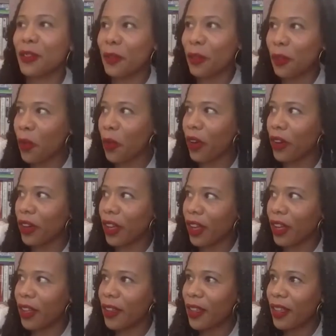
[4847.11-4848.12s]
in
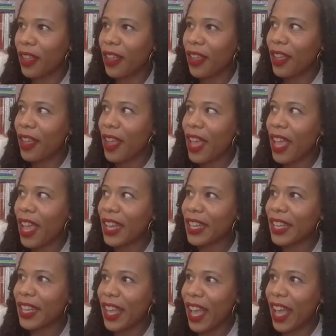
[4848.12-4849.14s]
Florida.
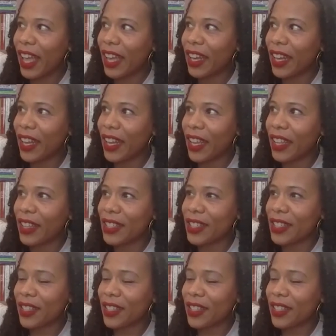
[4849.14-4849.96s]
And yet it